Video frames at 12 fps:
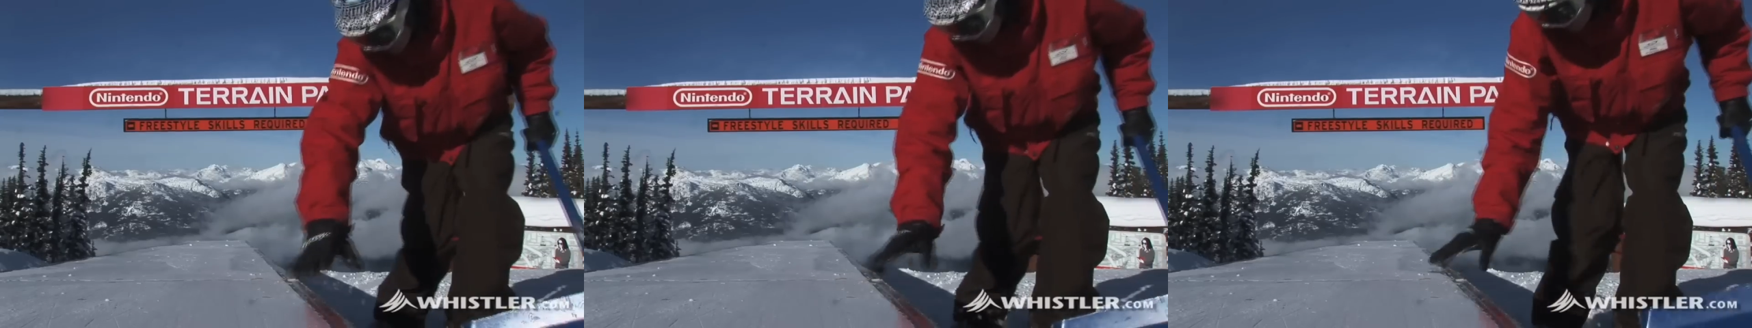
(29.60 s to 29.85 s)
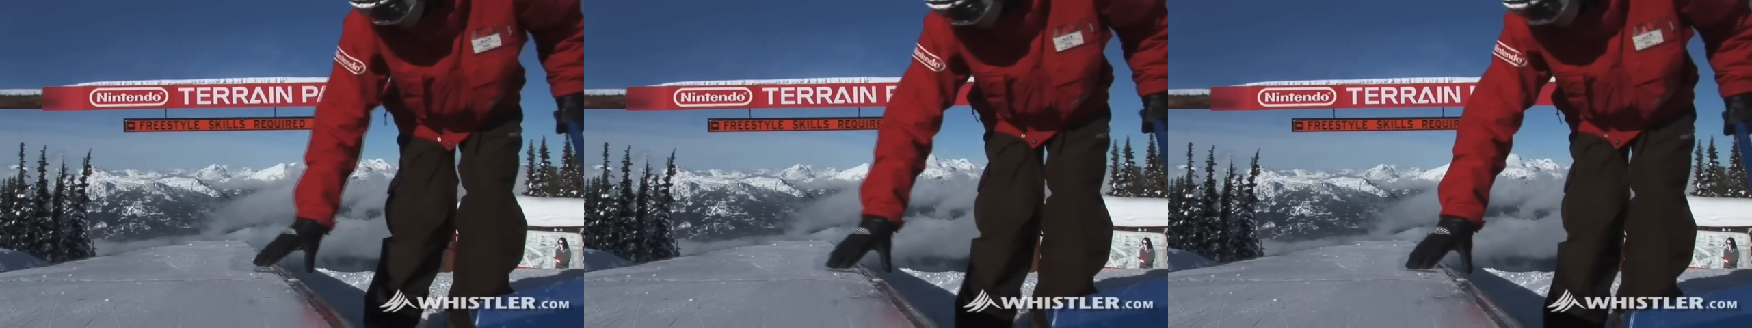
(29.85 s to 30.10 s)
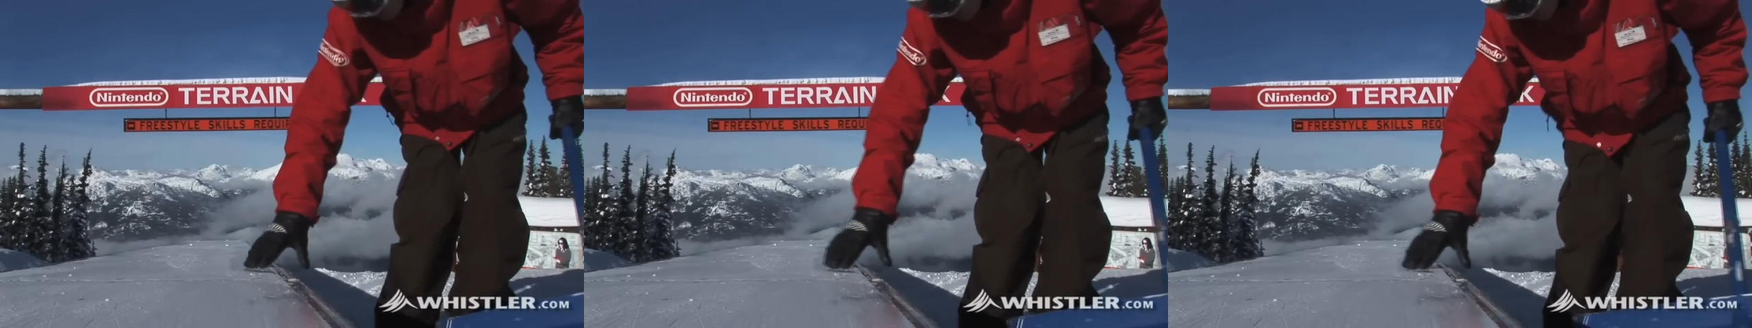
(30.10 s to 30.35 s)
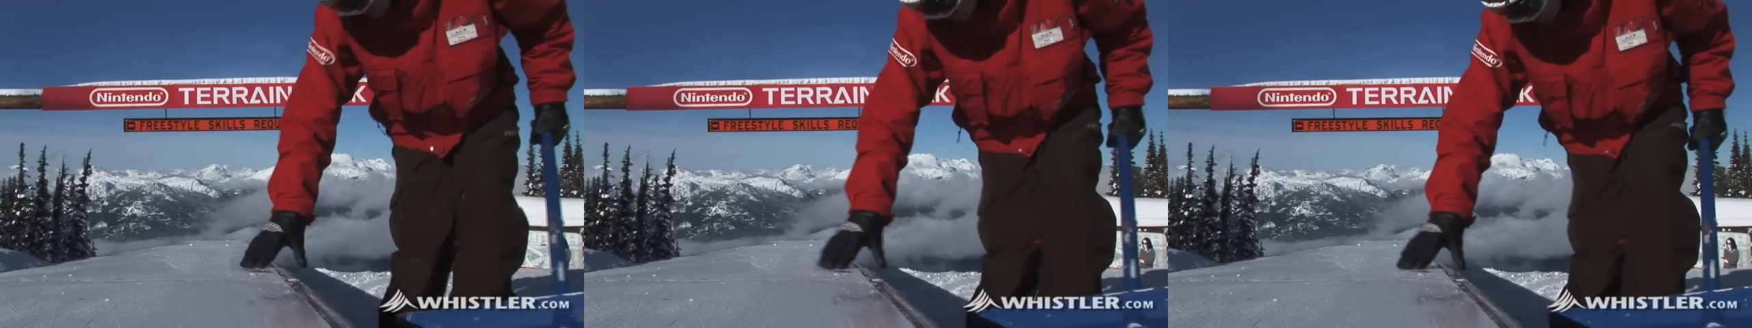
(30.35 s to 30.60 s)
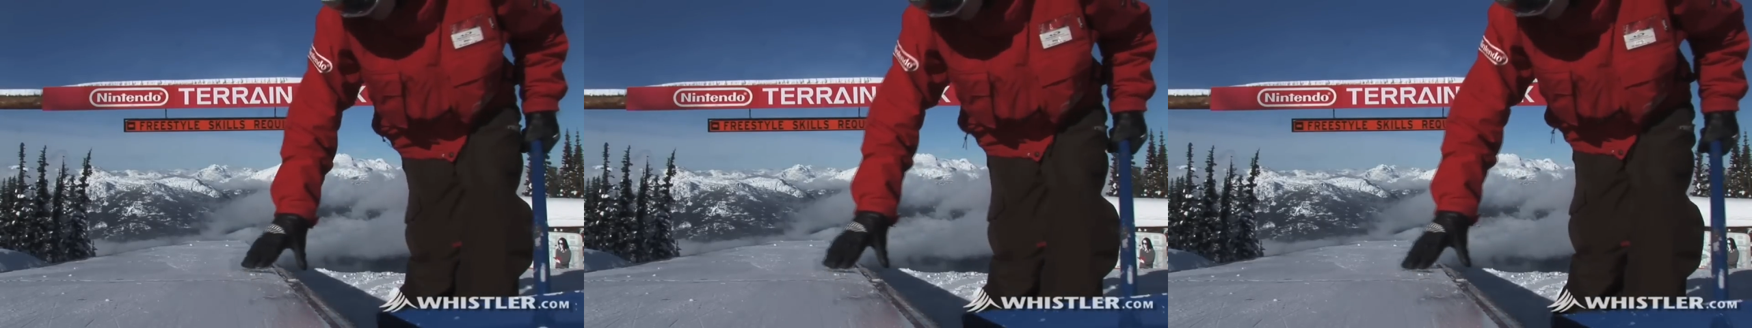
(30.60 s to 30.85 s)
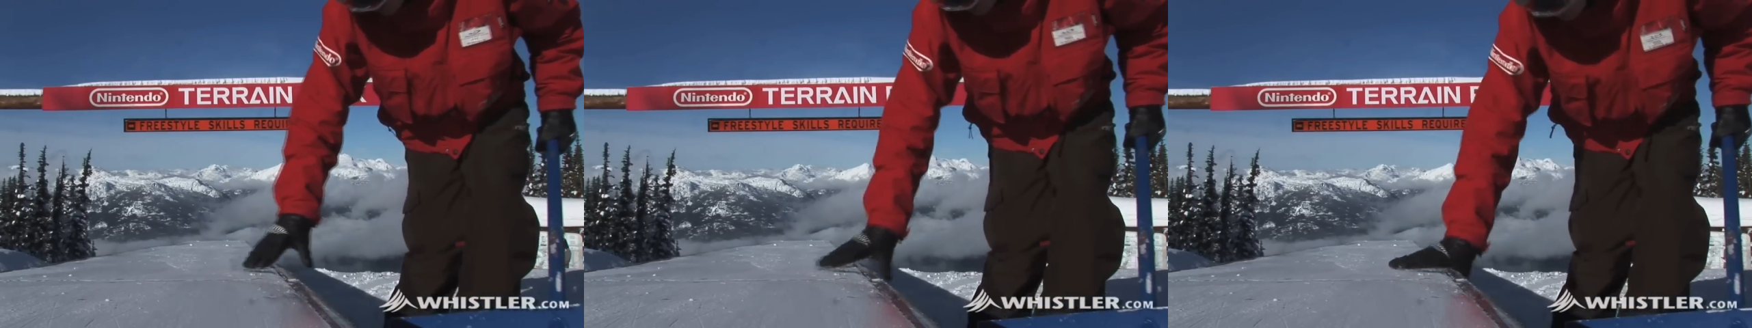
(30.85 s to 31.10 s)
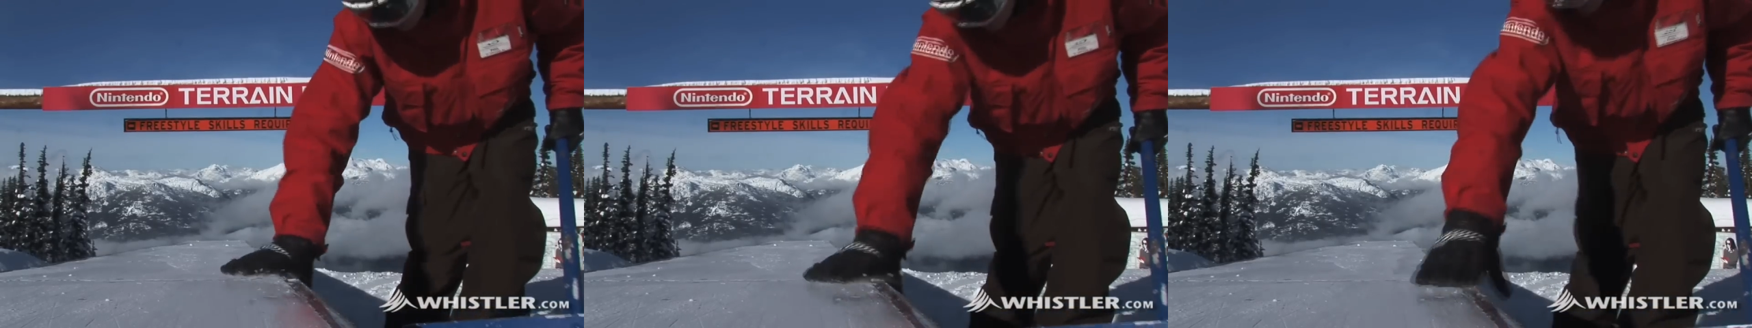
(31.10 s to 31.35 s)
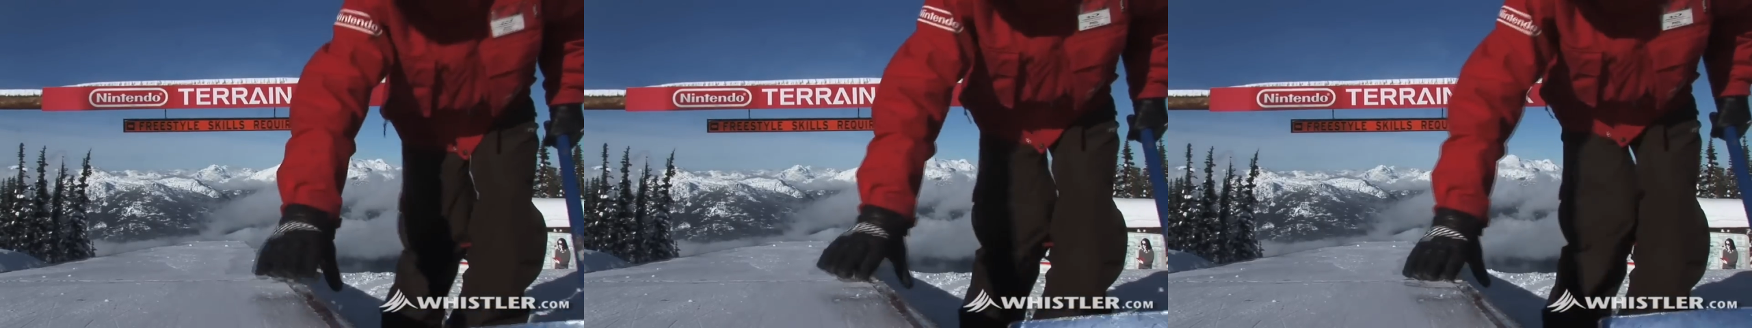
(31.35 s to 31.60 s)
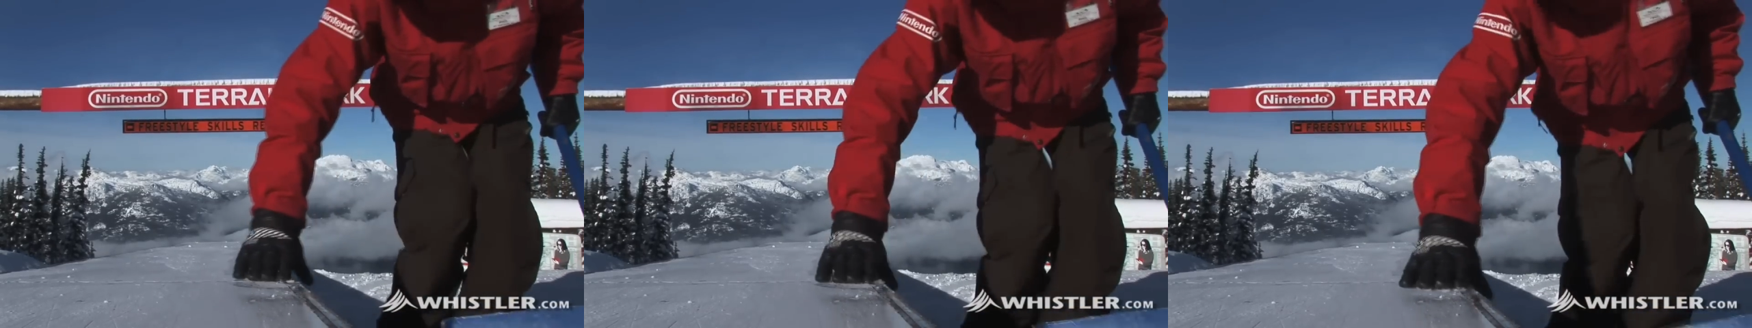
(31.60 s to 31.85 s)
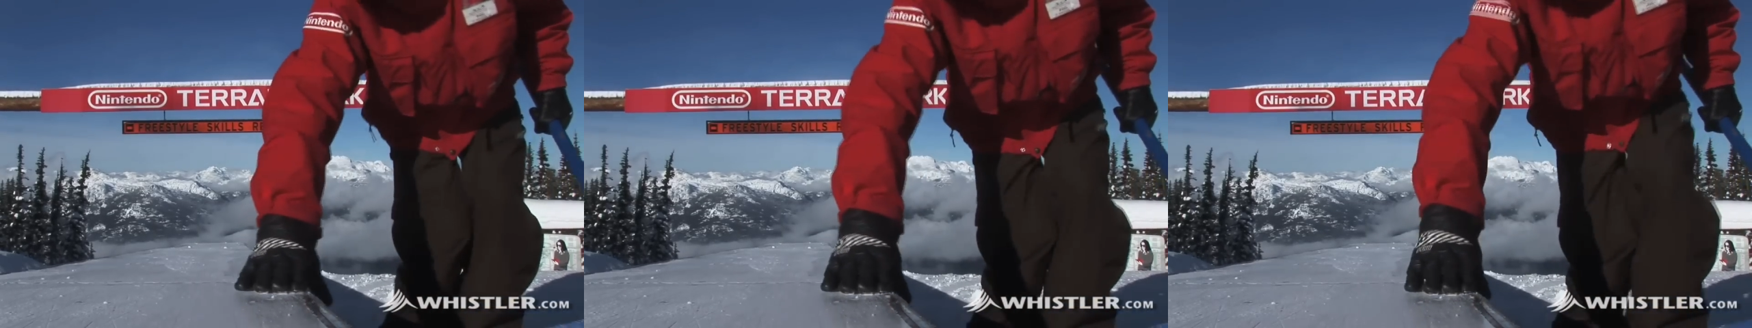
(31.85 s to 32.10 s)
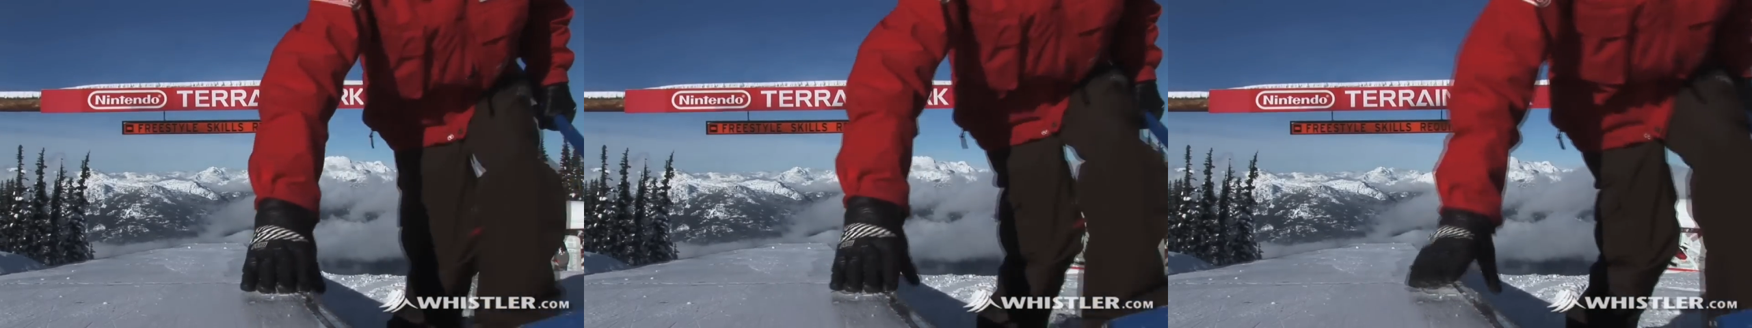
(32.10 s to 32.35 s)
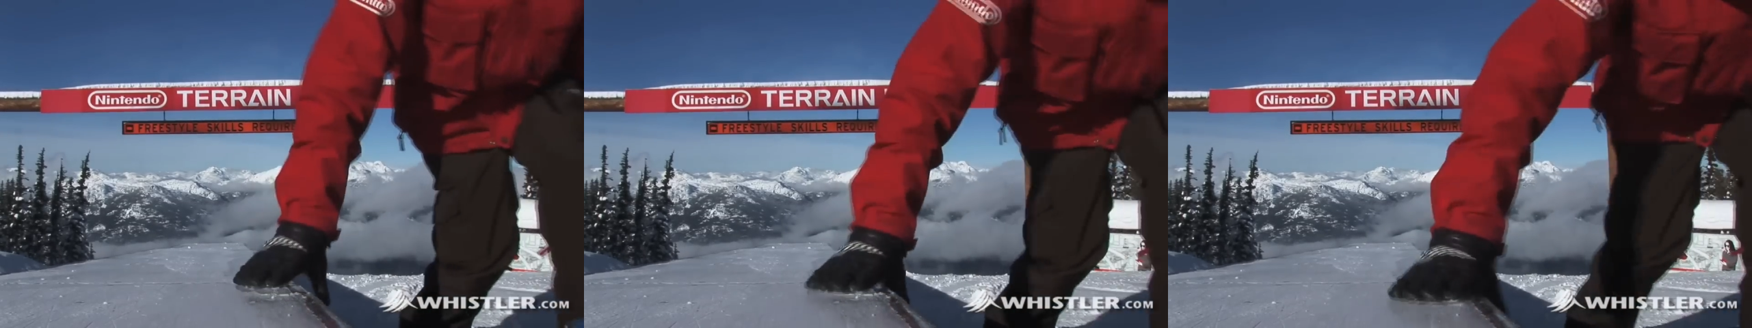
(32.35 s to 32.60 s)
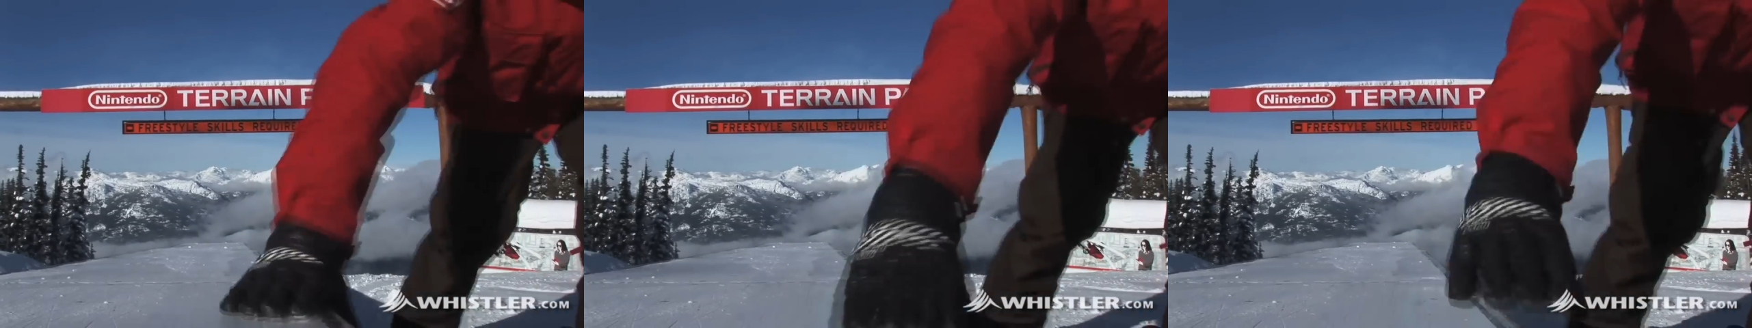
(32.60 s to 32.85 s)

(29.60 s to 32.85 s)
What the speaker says: (no speaker visible)